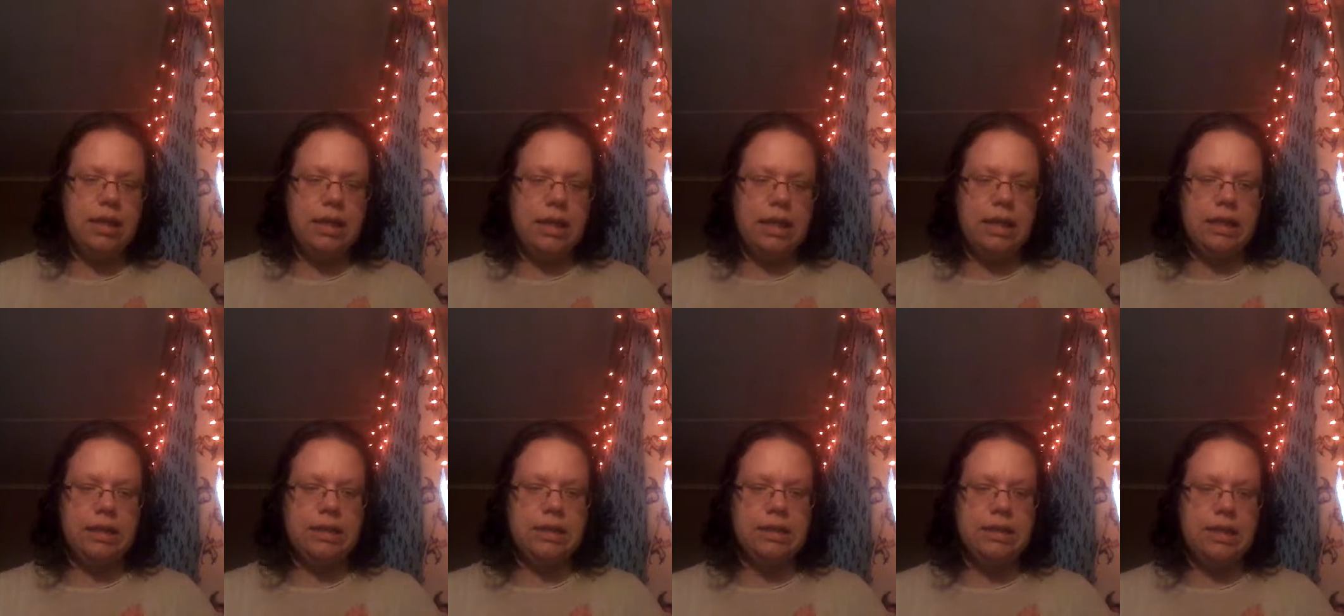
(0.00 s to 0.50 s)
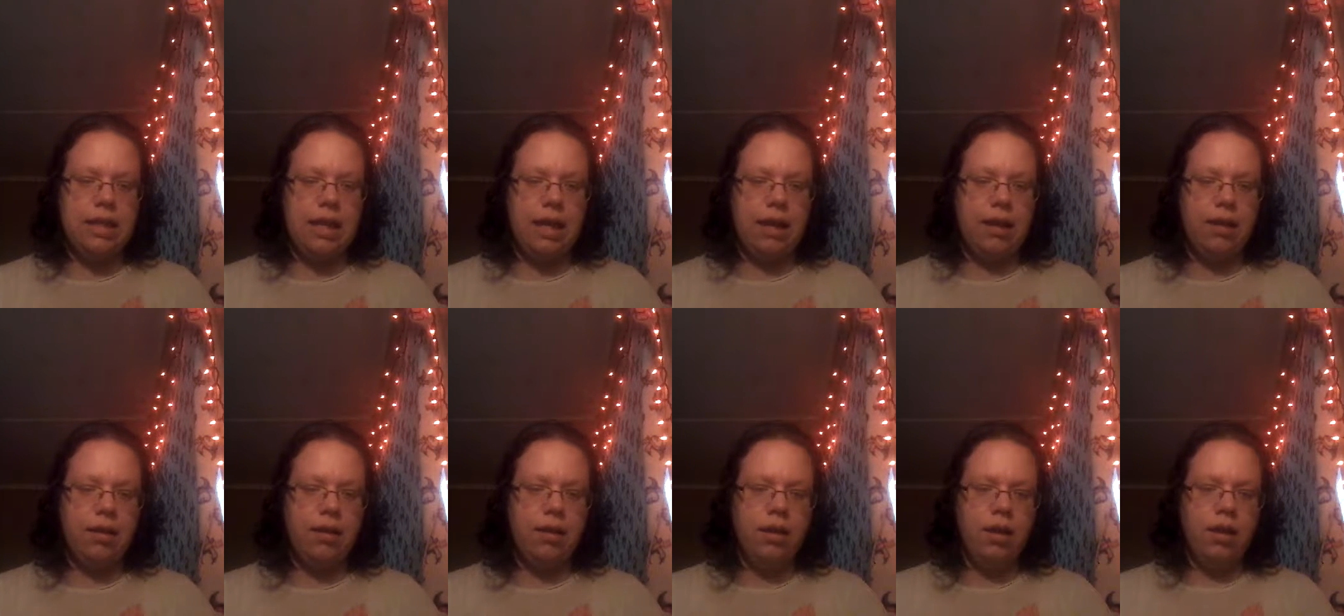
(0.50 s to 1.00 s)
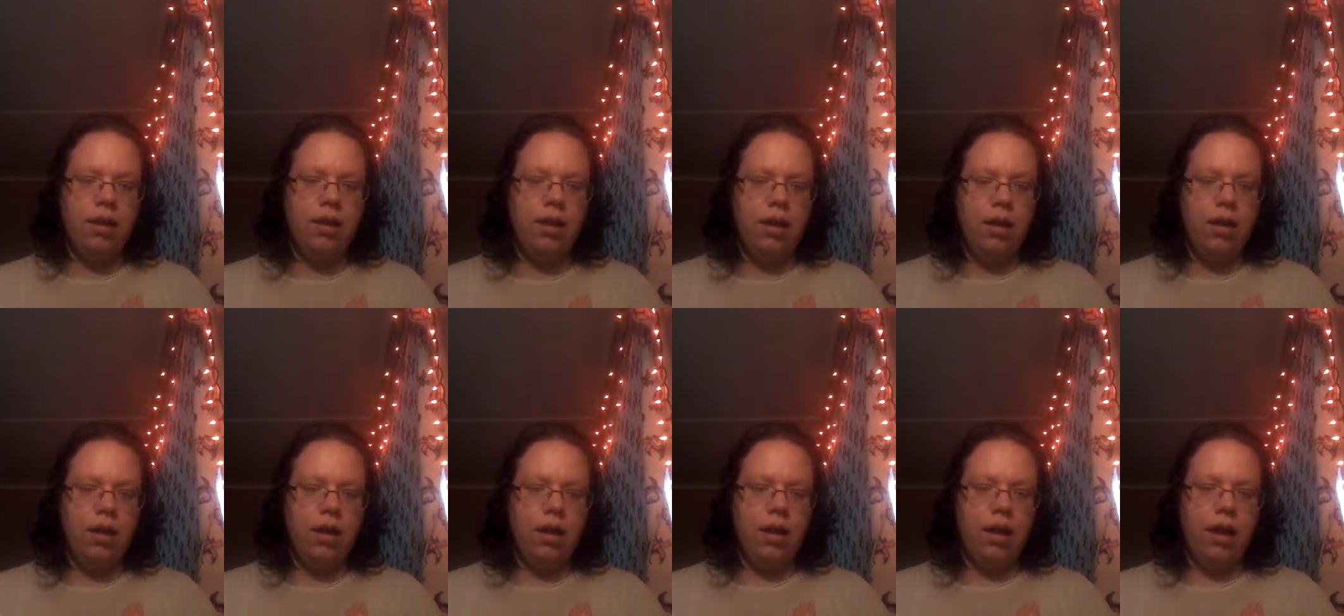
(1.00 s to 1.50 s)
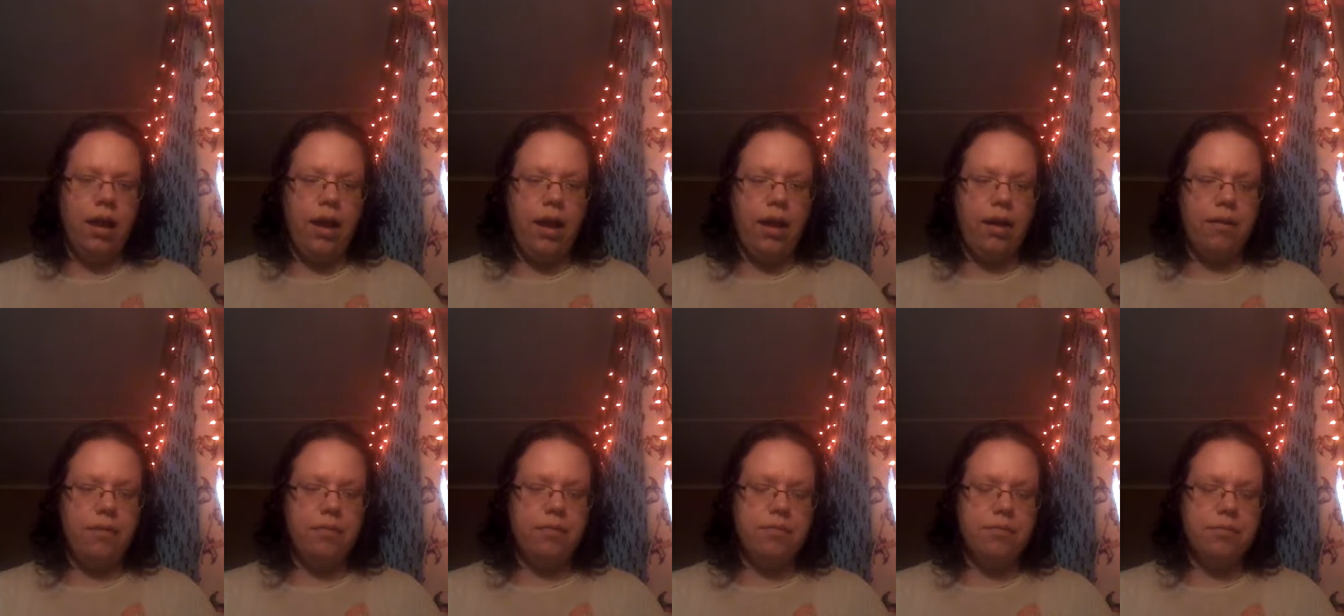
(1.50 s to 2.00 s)
things that
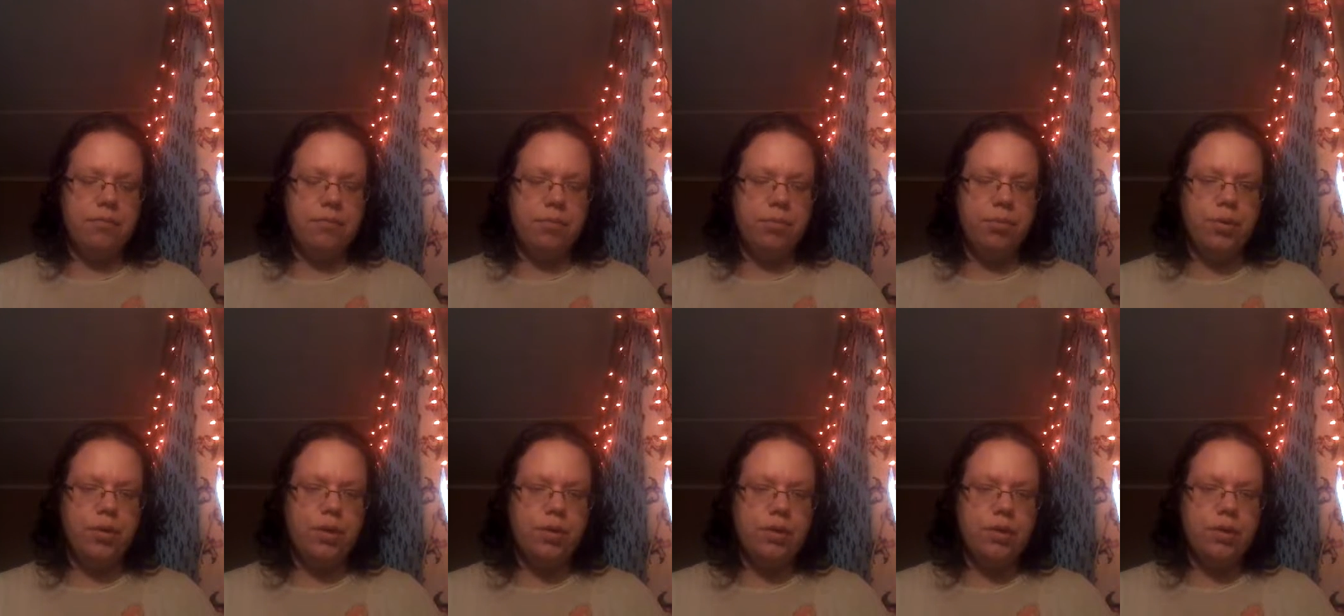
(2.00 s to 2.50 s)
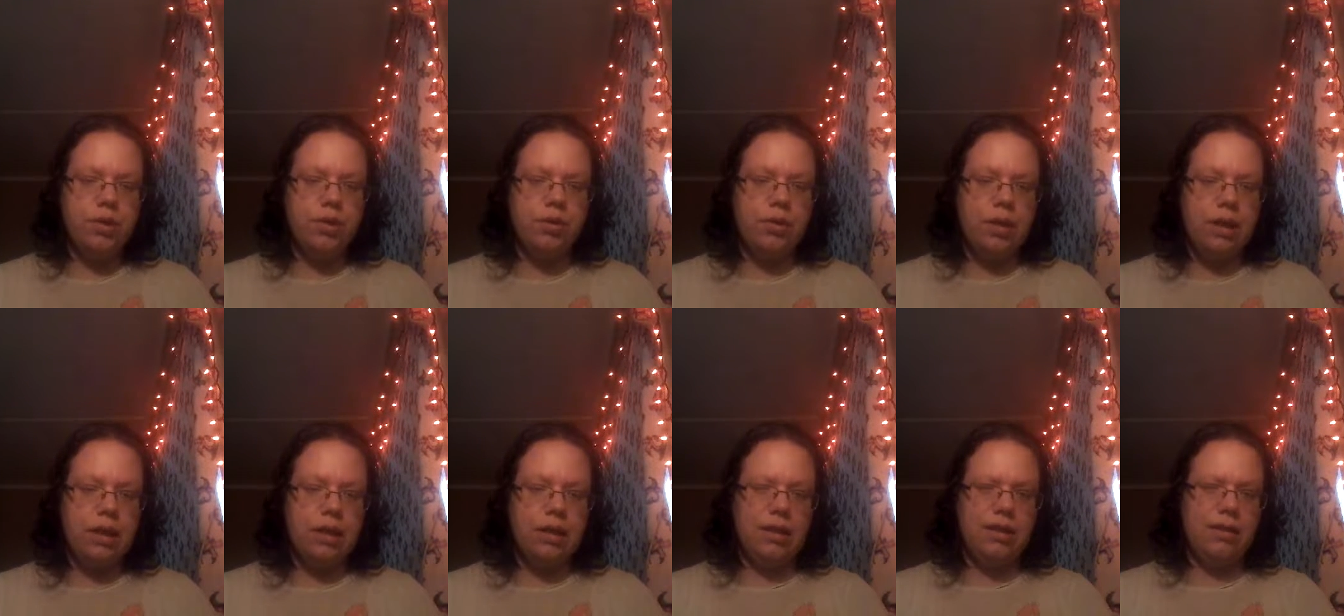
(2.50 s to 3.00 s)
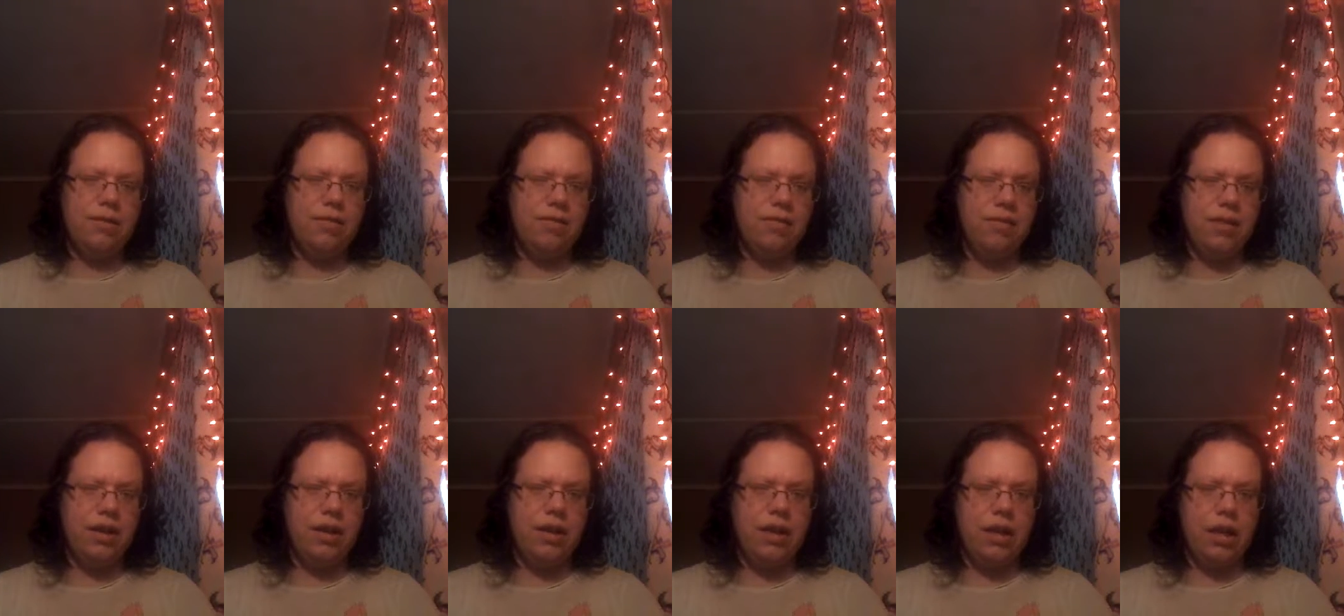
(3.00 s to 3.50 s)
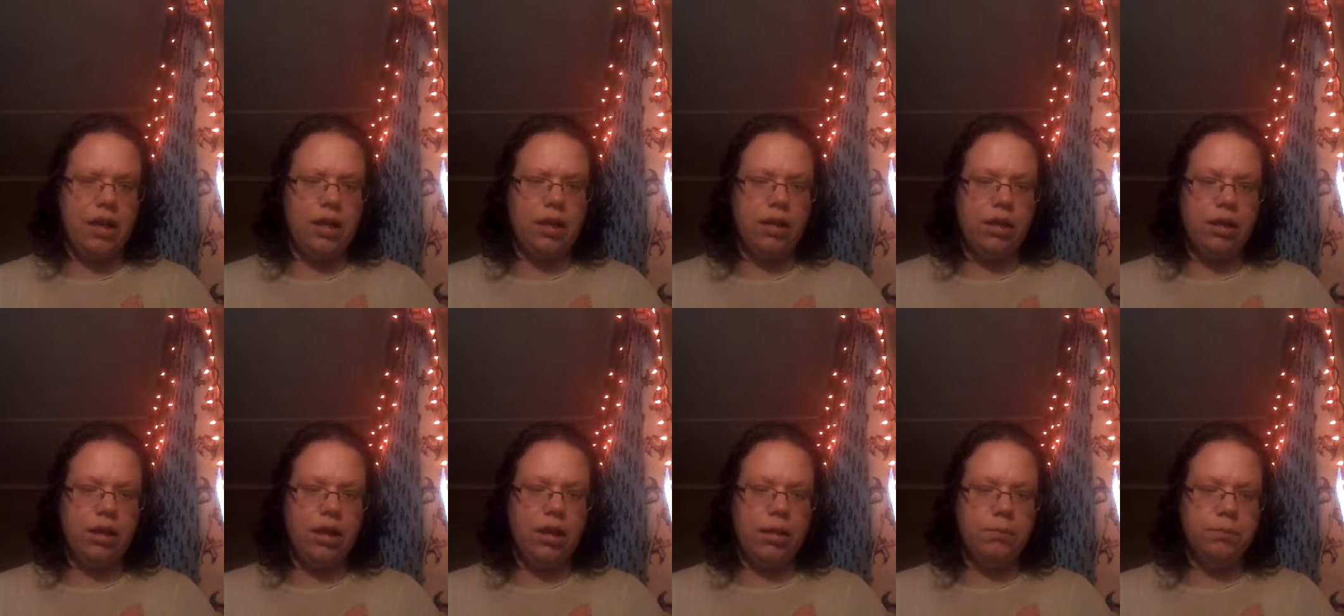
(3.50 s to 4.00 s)
have put you in a very
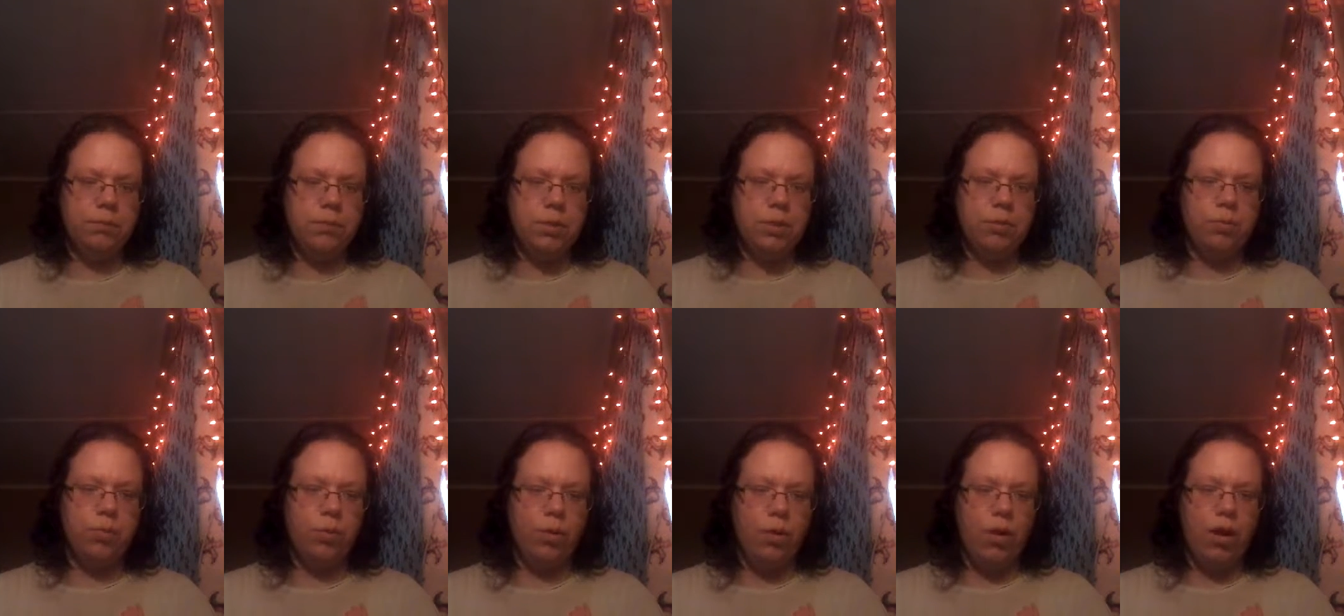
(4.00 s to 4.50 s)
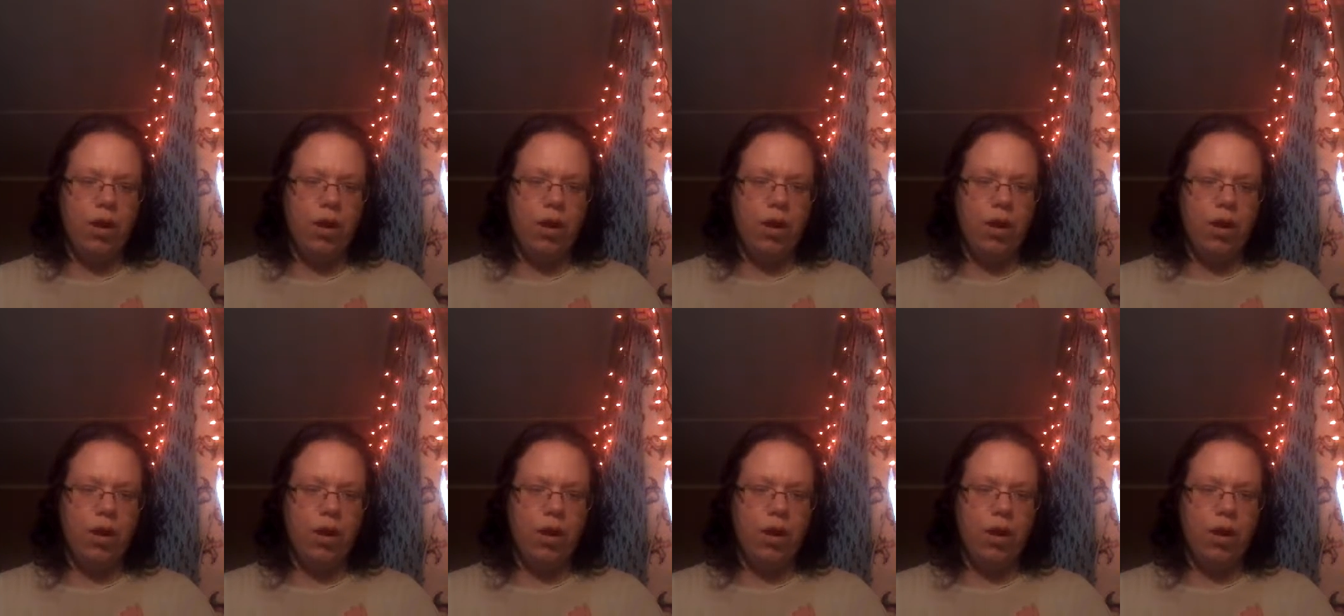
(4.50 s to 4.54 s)
uncomfortable,